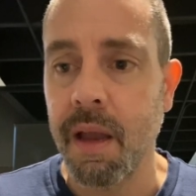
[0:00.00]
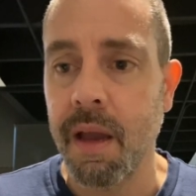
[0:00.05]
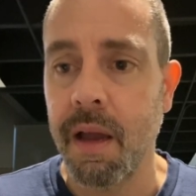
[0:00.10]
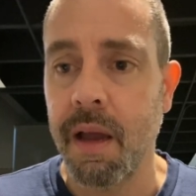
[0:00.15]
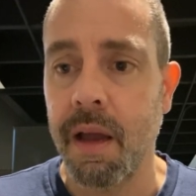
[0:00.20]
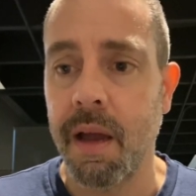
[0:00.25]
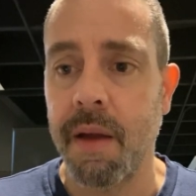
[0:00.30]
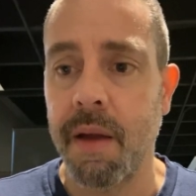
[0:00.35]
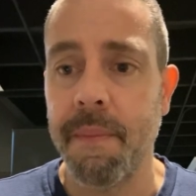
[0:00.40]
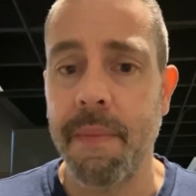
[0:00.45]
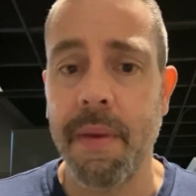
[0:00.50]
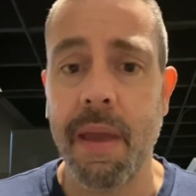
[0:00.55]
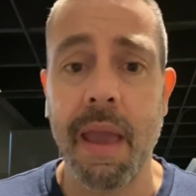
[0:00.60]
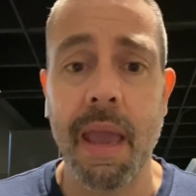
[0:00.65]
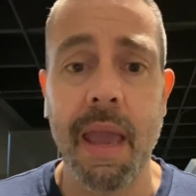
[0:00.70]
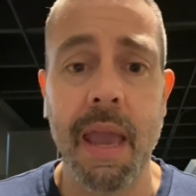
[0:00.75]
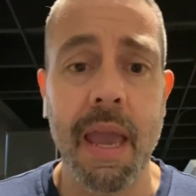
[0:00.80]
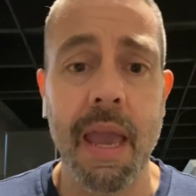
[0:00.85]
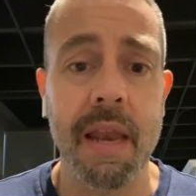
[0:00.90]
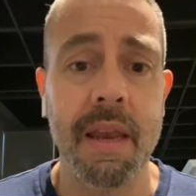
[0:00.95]

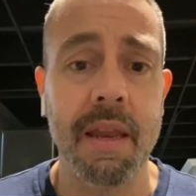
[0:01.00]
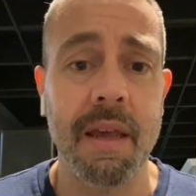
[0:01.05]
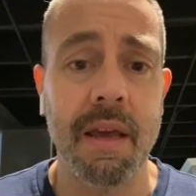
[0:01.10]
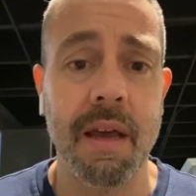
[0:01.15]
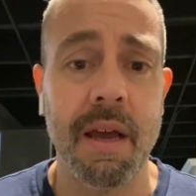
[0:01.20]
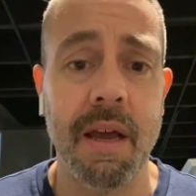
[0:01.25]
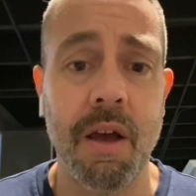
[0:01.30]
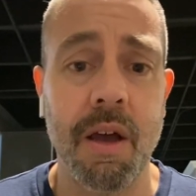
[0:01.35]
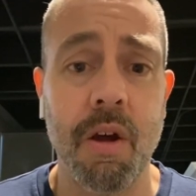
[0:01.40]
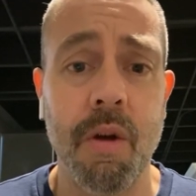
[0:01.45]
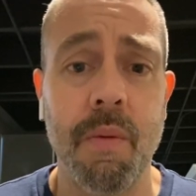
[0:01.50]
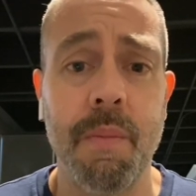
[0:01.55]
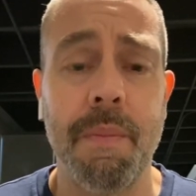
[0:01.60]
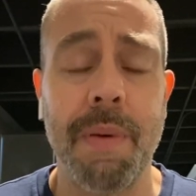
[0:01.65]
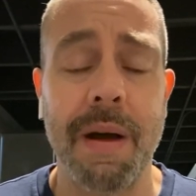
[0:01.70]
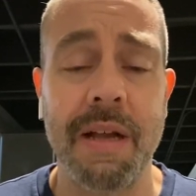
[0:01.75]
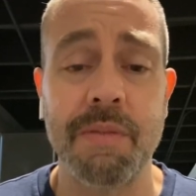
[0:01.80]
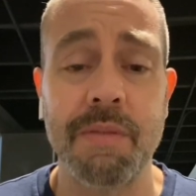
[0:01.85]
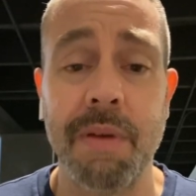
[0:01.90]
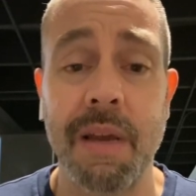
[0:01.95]
And
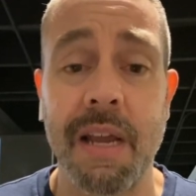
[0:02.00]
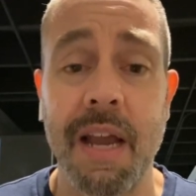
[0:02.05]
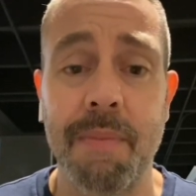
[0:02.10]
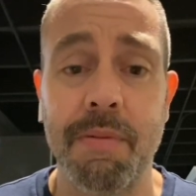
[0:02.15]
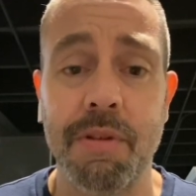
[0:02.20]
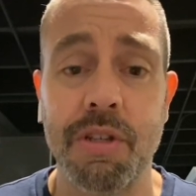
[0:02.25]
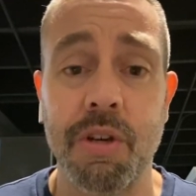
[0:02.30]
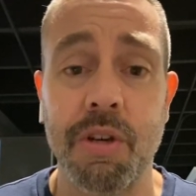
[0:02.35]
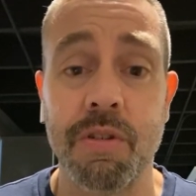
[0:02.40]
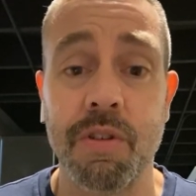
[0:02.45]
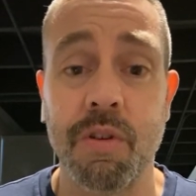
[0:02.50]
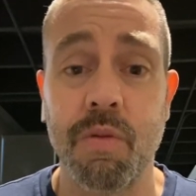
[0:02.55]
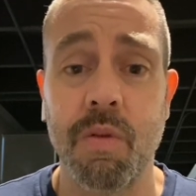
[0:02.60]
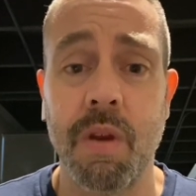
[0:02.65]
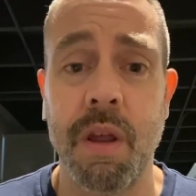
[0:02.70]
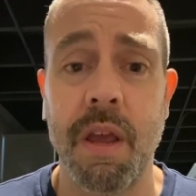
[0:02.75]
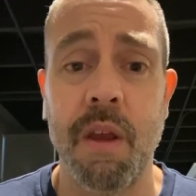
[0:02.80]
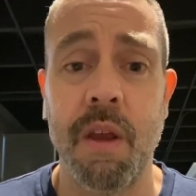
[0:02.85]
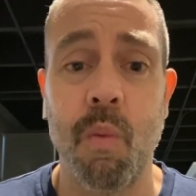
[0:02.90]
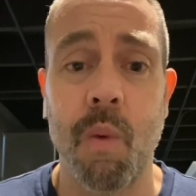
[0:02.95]
possibly a couple shows
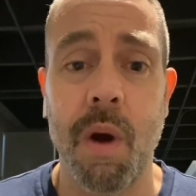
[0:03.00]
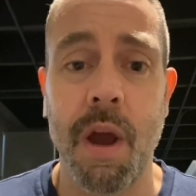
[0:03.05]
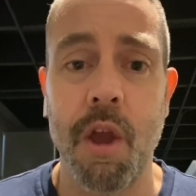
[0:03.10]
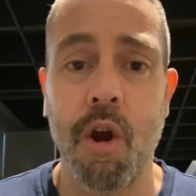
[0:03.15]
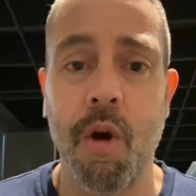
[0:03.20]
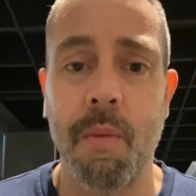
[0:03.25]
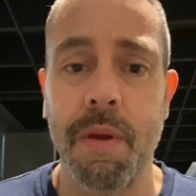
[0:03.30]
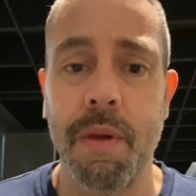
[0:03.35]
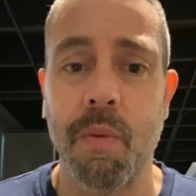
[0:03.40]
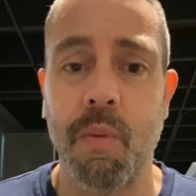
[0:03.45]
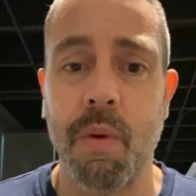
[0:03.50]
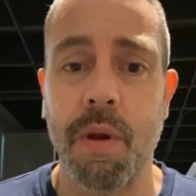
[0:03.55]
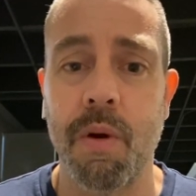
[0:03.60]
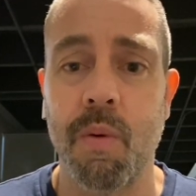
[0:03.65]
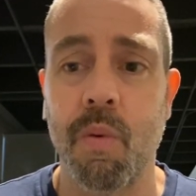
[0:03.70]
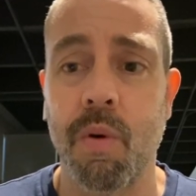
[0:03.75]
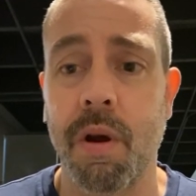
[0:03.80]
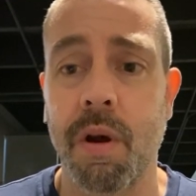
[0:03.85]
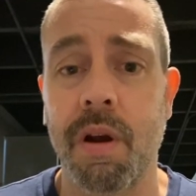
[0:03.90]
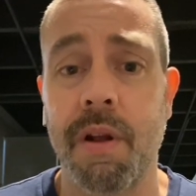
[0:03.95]
in Wyoming. We
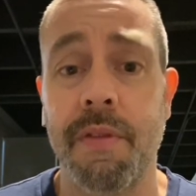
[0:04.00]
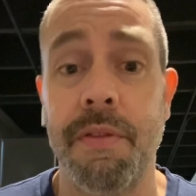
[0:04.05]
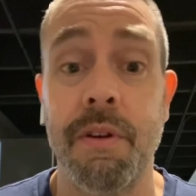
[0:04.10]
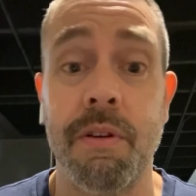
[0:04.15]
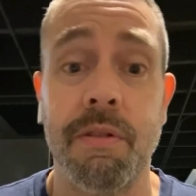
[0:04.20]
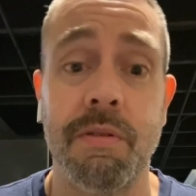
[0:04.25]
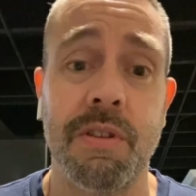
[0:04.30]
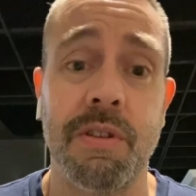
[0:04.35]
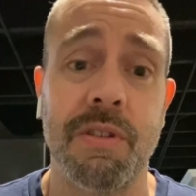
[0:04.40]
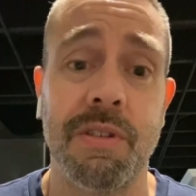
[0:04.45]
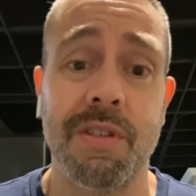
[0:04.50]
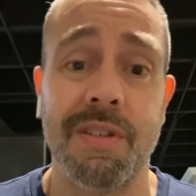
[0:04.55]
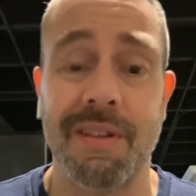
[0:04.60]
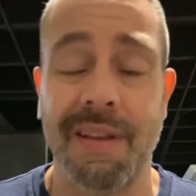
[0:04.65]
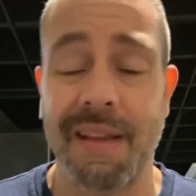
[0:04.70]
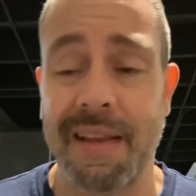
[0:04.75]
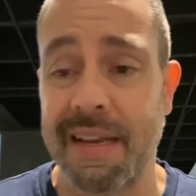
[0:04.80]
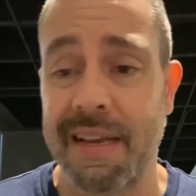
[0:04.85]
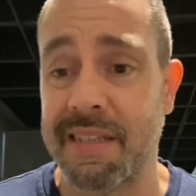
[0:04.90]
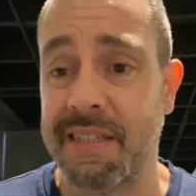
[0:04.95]
are working on those. Those are,
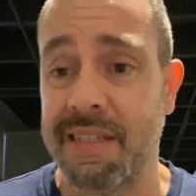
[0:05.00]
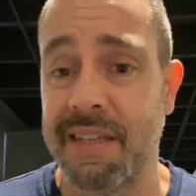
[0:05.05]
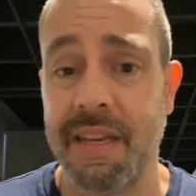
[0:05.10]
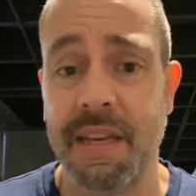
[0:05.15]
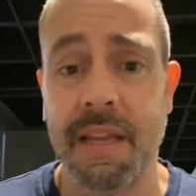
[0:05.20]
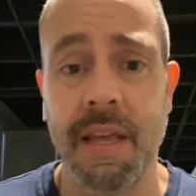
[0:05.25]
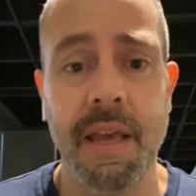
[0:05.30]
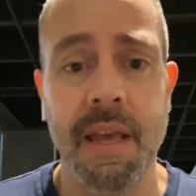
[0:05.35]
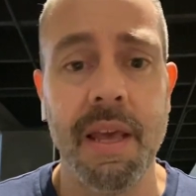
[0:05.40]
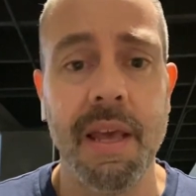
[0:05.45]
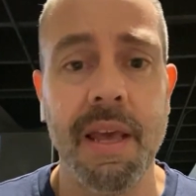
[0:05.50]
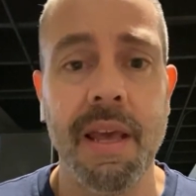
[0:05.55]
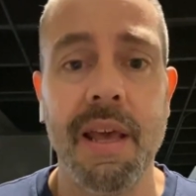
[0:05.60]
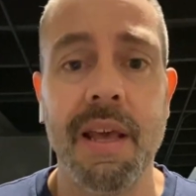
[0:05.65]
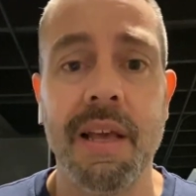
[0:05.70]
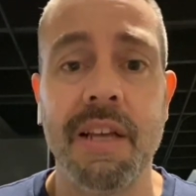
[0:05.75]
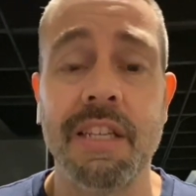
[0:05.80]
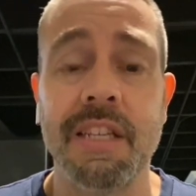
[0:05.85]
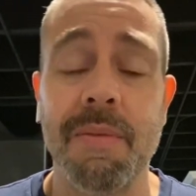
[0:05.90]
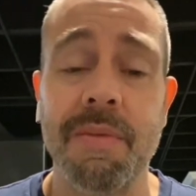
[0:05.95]
like I said,
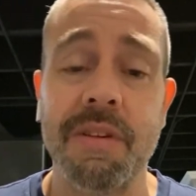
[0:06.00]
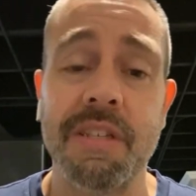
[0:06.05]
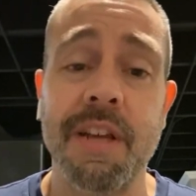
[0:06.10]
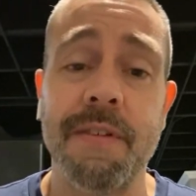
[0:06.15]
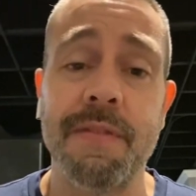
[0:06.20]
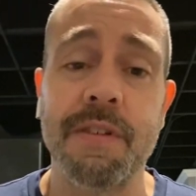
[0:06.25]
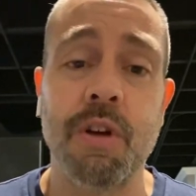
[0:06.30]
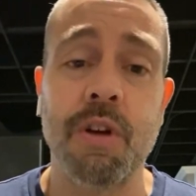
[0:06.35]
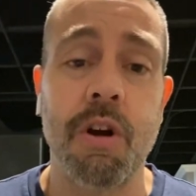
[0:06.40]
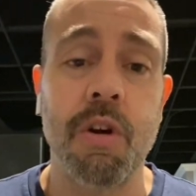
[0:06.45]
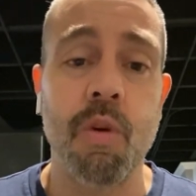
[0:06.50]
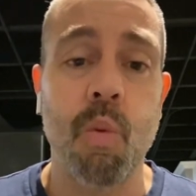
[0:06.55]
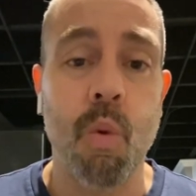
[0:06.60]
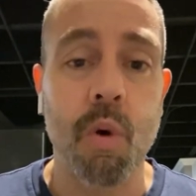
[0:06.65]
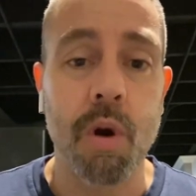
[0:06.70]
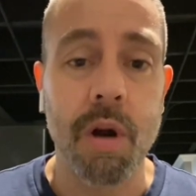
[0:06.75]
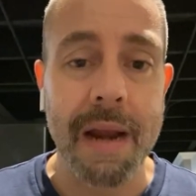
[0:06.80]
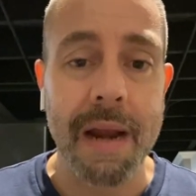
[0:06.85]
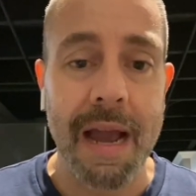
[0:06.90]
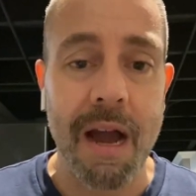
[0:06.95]
some of the stuff is hard to
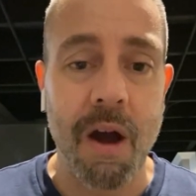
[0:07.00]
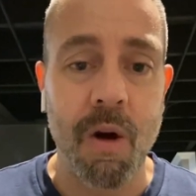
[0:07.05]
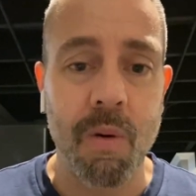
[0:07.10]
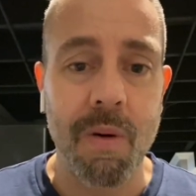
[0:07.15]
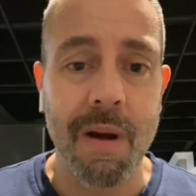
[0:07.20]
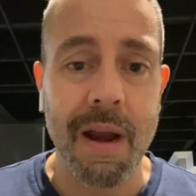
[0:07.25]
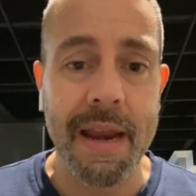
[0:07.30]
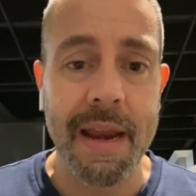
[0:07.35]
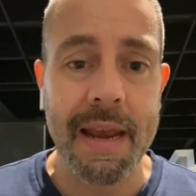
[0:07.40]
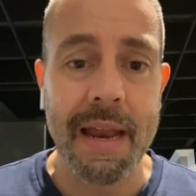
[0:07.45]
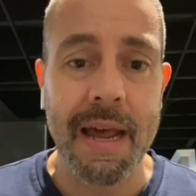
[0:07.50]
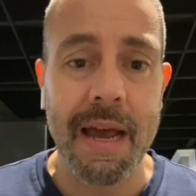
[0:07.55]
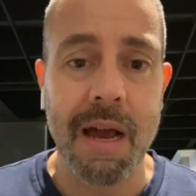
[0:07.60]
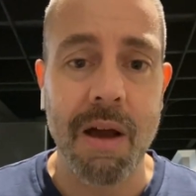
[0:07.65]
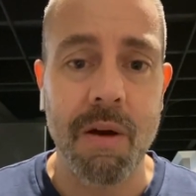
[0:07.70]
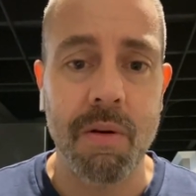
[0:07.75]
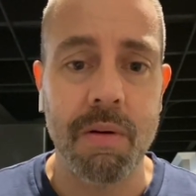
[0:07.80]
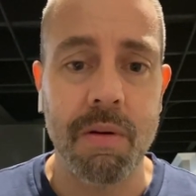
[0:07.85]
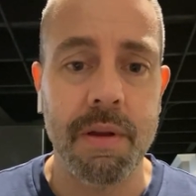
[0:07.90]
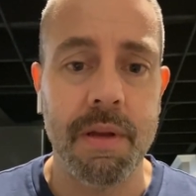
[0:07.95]
work out right
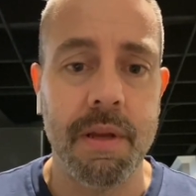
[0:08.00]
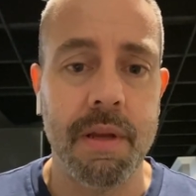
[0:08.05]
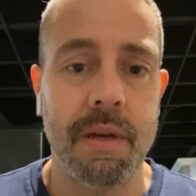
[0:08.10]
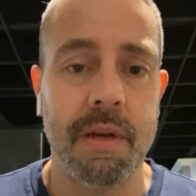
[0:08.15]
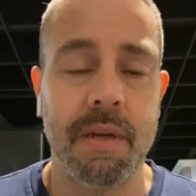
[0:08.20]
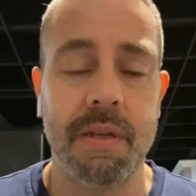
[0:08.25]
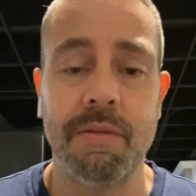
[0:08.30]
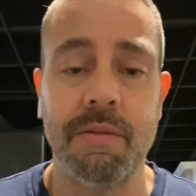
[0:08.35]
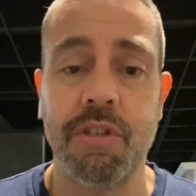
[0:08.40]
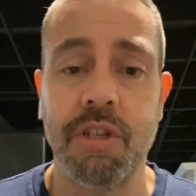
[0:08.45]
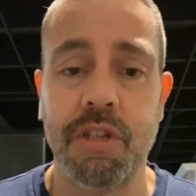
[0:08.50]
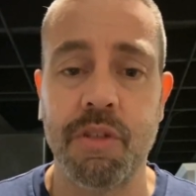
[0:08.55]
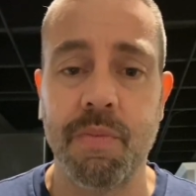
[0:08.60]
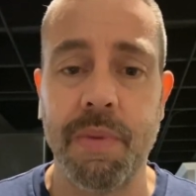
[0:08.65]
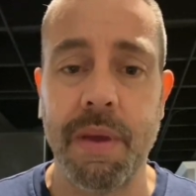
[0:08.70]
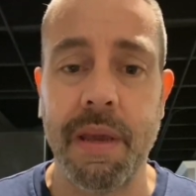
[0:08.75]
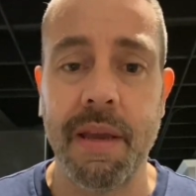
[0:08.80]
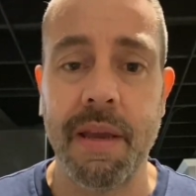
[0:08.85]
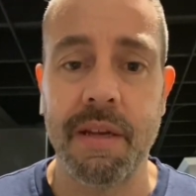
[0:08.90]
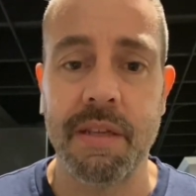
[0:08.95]
now just
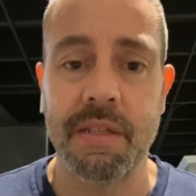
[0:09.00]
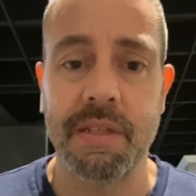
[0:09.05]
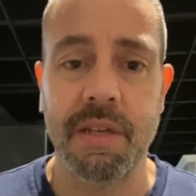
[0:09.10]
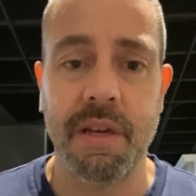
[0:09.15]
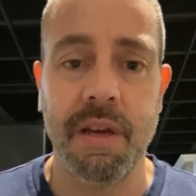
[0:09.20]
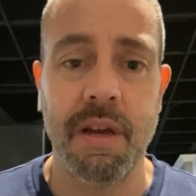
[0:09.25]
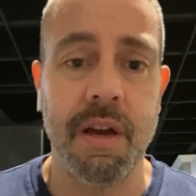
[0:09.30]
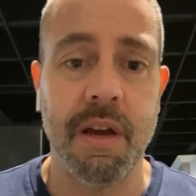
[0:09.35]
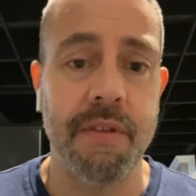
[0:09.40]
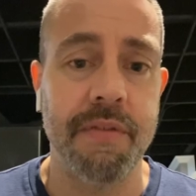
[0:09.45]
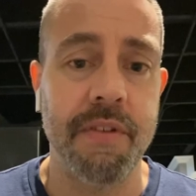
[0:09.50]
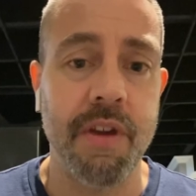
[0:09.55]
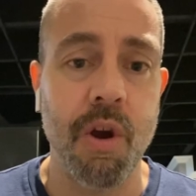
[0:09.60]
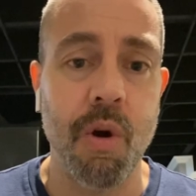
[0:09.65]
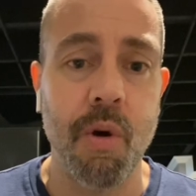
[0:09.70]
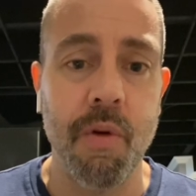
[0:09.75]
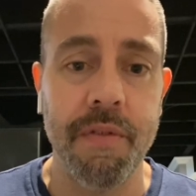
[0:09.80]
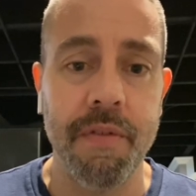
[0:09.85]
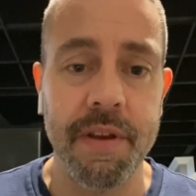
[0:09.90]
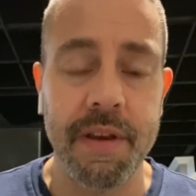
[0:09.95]
because of
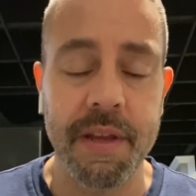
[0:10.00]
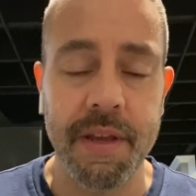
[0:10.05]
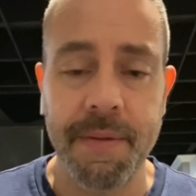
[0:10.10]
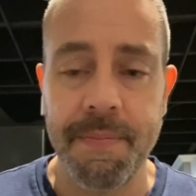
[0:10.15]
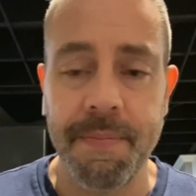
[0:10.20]
COVID.